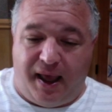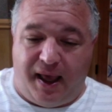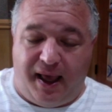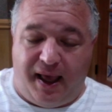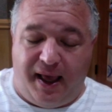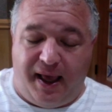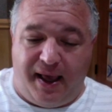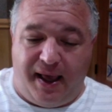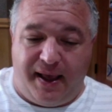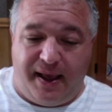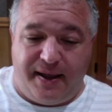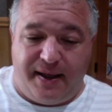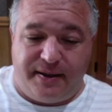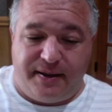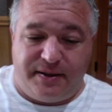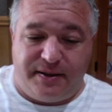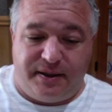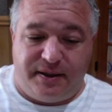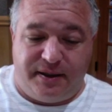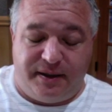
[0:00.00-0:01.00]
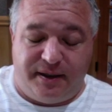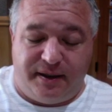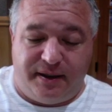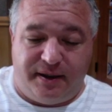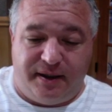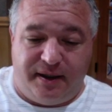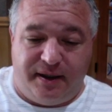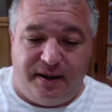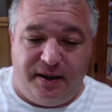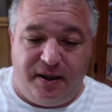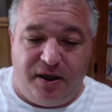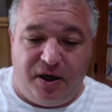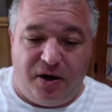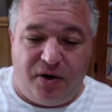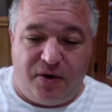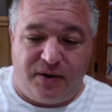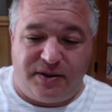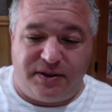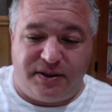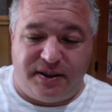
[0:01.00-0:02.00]
And you
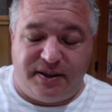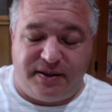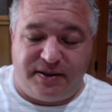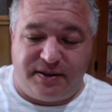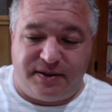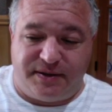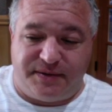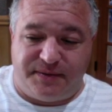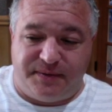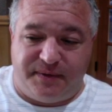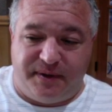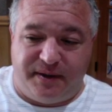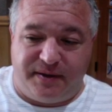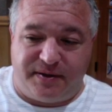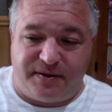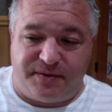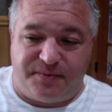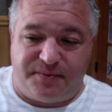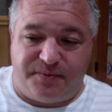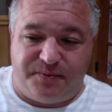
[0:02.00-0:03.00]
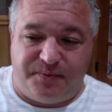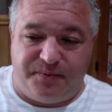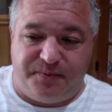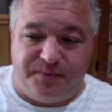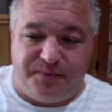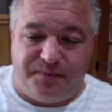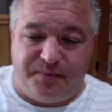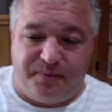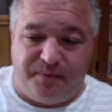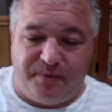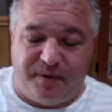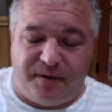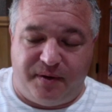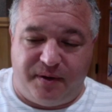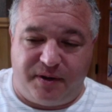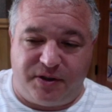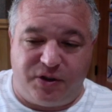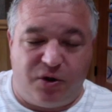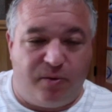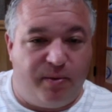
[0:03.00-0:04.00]
know it's it's it's a
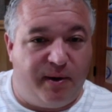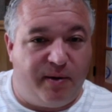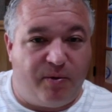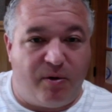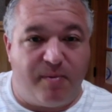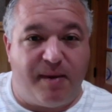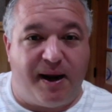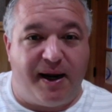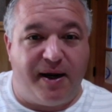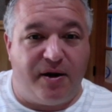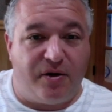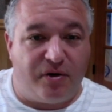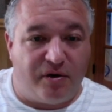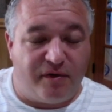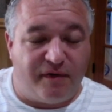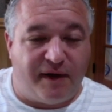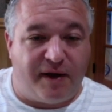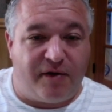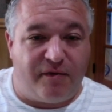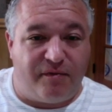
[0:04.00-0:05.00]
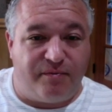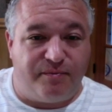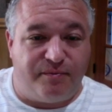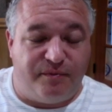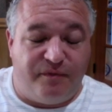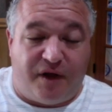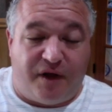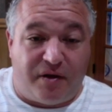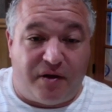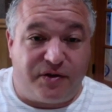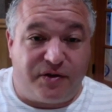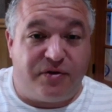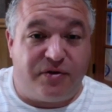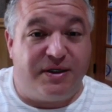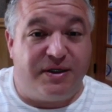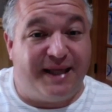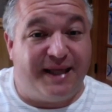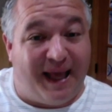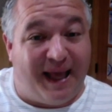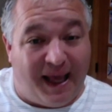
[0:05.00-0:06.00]
sobering reminder of how volatile
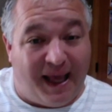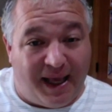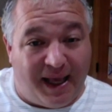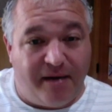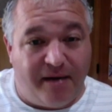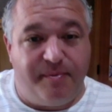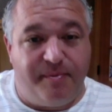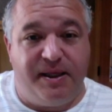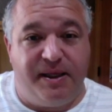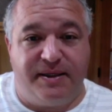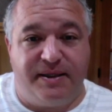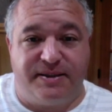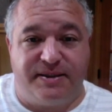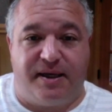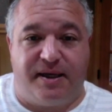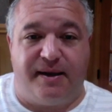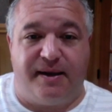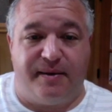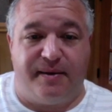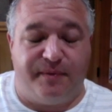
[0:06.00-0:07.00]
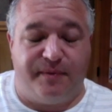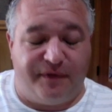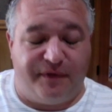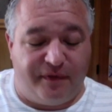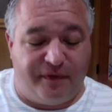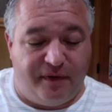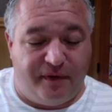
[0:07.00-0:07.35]
it can be at times.